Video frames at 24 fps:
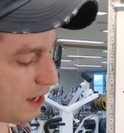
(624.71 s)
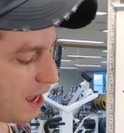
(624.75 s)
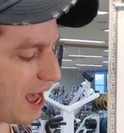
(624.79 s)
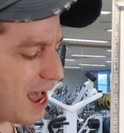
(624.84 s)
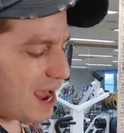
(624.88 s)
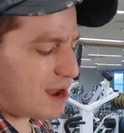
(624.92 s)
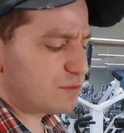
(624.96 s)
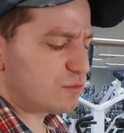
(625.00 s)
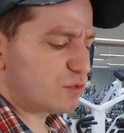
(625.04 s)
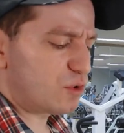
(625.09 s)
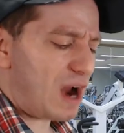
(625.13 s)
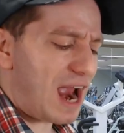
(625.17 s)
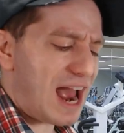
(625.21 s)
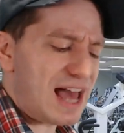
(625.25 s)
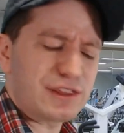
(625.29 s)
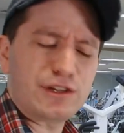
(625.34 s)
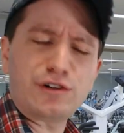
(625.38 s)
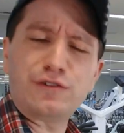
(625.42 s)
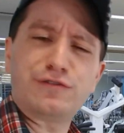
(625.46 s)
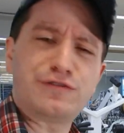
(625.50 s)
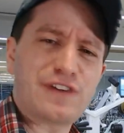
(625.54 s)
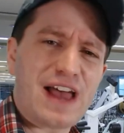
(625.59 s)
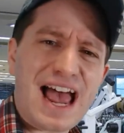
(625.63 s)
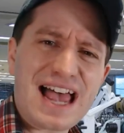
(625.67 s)
I'm rather
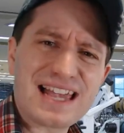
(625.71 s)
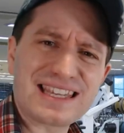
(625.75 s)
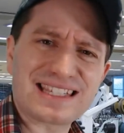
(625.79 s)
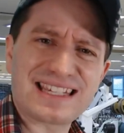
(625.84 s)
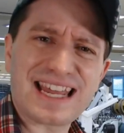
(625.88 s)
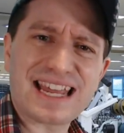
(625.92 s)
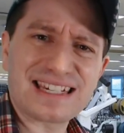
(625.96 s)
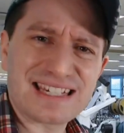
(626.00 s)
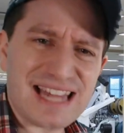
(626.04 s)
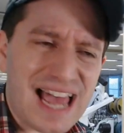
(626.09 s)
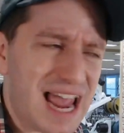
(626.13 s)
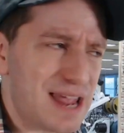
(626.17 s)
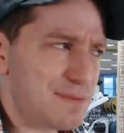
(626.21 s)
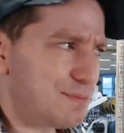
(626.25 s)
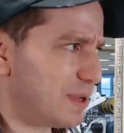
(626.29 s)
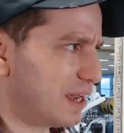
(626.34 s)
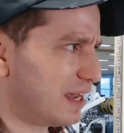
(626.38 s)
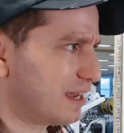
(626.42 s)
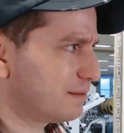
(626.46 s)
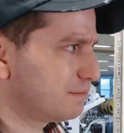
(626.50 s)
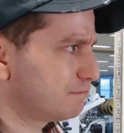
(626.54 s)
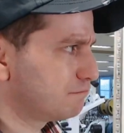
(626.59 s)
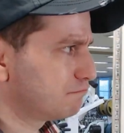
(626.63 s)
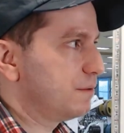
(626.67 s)
fast at
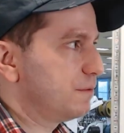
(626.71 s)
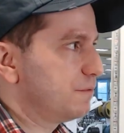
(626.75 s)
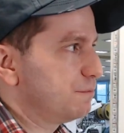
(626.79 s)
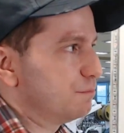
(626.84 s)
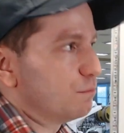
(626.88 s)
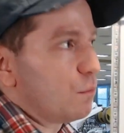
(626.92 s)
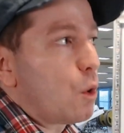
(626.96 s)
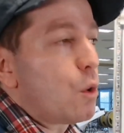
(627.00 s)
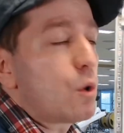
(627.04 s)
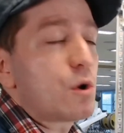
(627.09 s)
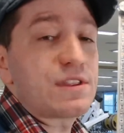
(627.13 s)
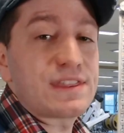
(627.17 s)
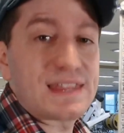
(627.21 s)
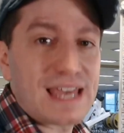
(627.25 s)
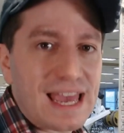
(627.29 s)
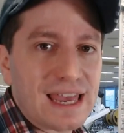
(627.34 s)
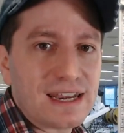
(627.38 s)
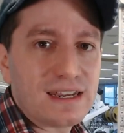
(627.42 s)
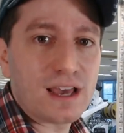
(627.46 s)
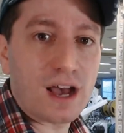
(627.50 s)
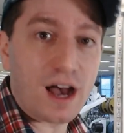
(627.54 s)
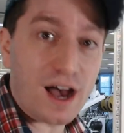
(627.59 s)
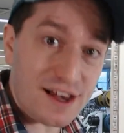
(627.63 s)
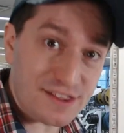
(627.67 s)
typing more
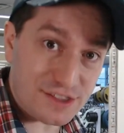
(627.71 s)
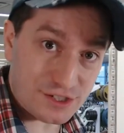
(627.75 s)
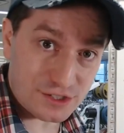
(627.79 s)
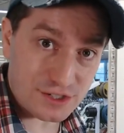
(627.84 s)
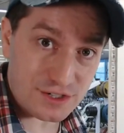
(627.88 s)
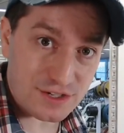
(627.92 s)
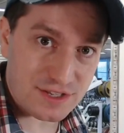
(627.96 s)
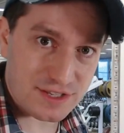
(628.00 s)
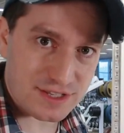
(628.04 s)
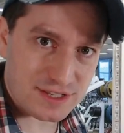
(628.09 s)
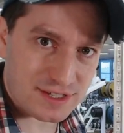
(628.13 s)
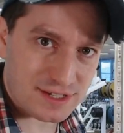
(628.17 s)
than others.